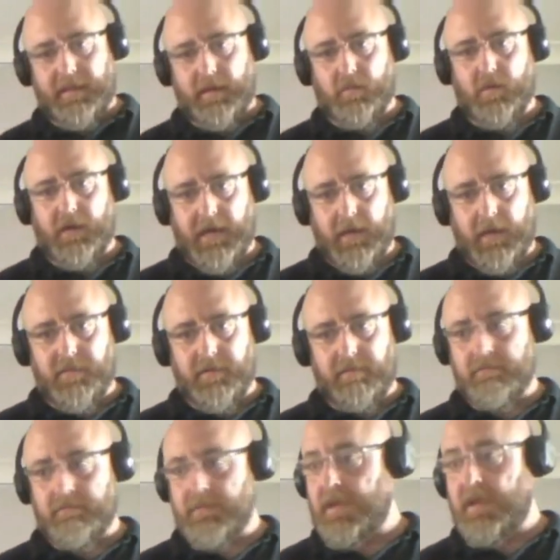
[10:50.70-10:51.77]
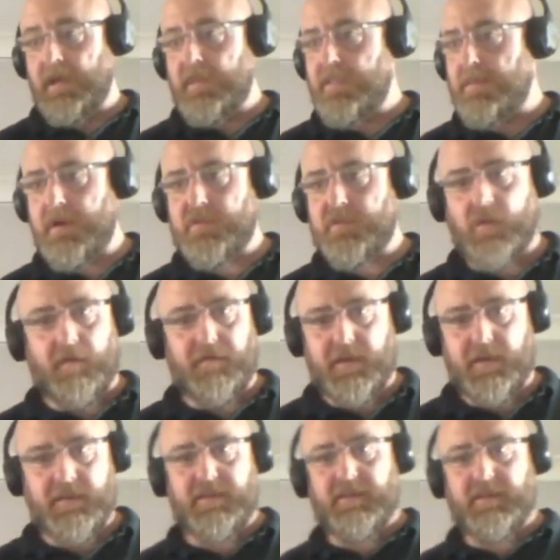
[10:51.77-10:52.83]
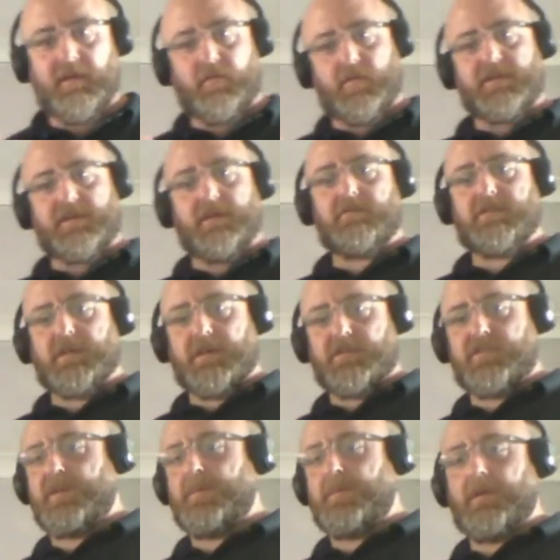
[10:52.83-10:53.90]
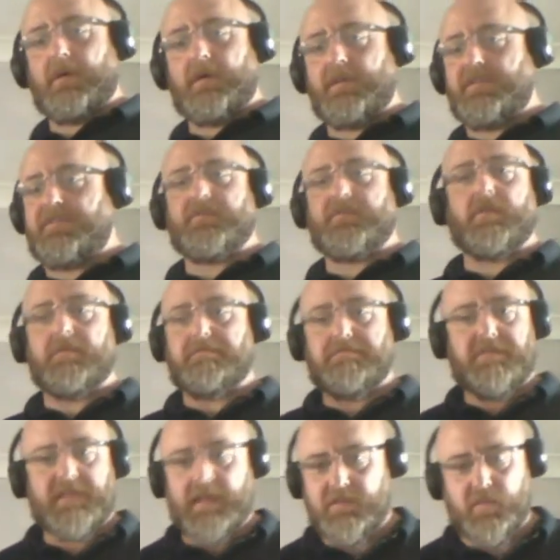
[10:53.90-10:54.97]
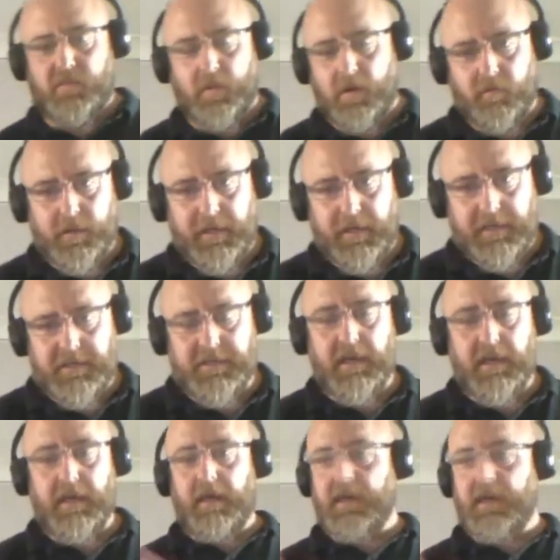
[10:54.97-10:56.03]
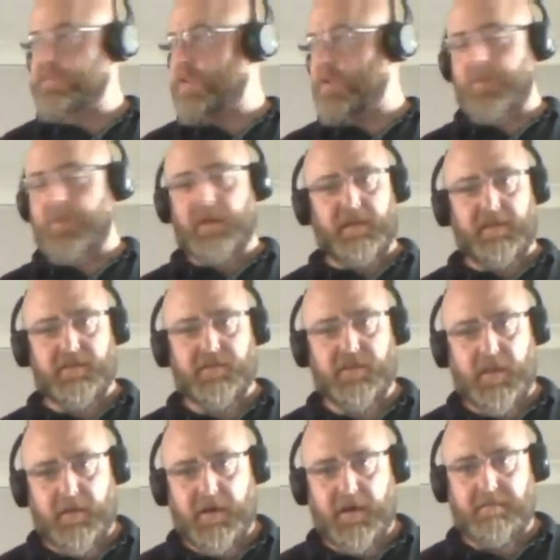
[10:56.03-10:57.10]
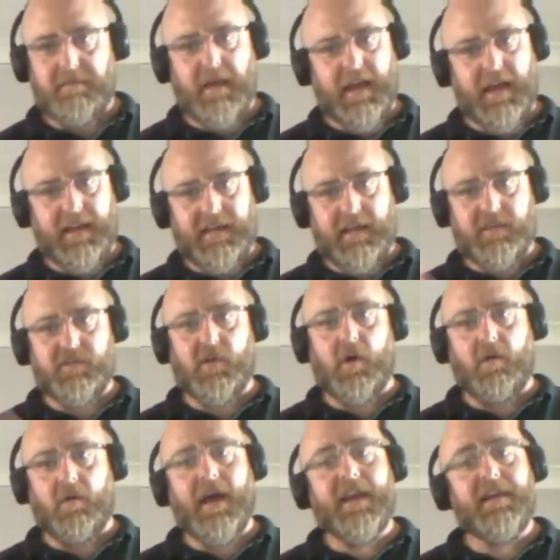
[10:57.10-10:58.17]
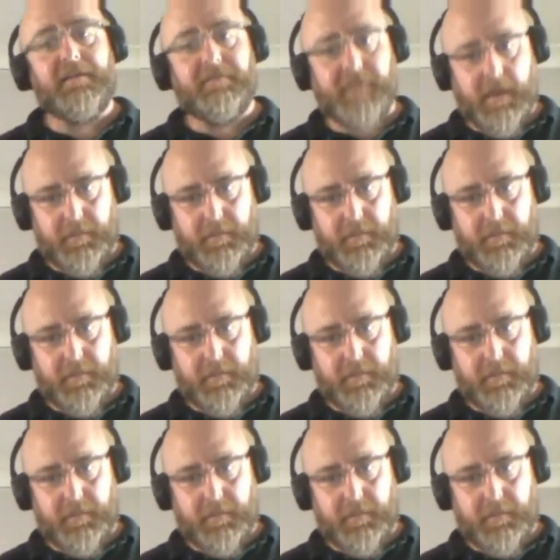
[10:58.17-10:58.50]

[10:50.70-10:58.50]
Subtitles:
why that will happen. The most obvious is that if we don't touch the appliance for 10, 12 weeks, it's open in the summer and it gets hot and it